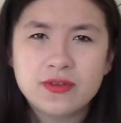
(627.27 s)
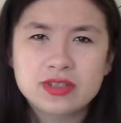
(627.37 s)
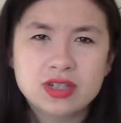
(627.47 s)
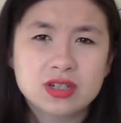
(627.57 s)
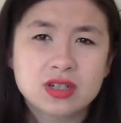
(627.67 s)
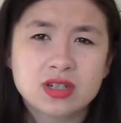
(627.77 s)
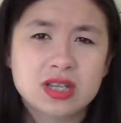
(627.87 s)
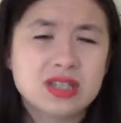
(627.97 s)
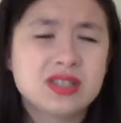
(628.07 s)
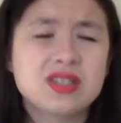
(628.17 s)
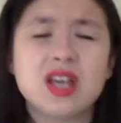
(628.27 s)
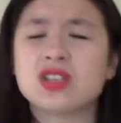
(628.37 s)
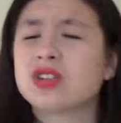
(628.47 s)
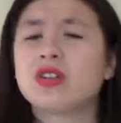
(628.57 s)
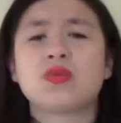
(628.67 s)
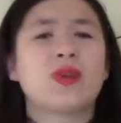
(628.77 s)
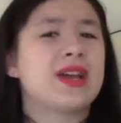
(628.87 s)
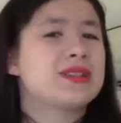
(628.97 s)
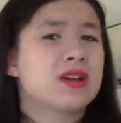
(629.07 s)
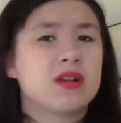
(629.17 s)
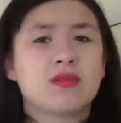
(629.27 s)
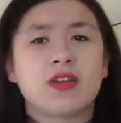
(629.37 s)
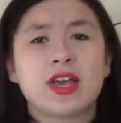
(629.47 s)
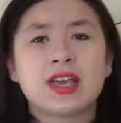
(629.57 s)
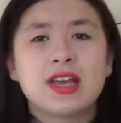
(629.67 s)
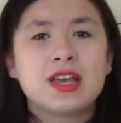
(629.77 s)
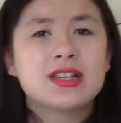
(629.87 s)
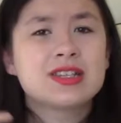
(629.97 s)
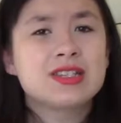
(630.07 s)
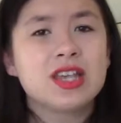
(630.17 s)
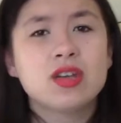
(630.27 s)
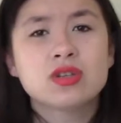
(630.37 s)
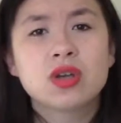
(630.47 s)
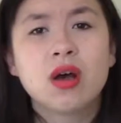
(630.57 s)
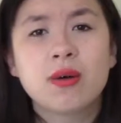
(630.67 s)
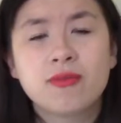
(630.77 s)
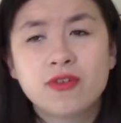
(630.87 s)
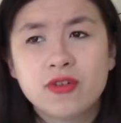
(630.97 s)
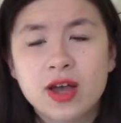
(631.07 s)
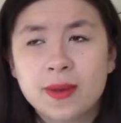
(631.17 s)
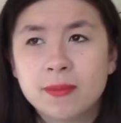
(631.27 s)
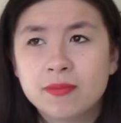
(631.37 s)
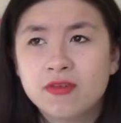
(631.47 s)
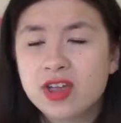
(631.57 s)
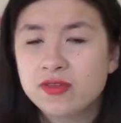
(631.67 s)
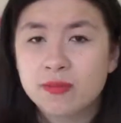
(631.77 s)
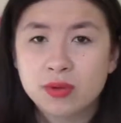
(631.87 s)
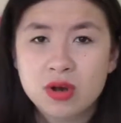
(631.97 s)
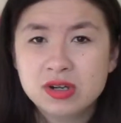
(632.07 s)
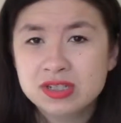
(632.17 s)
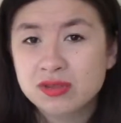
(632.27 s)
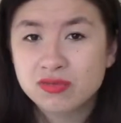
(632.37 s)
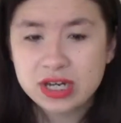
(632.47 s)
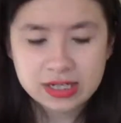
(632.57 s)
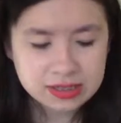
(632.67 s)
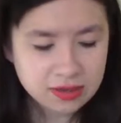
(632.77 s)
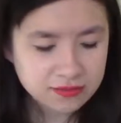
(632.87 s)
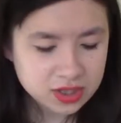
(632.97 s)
It's such a good way to kind of like see your top favourite blogs to read and stuff.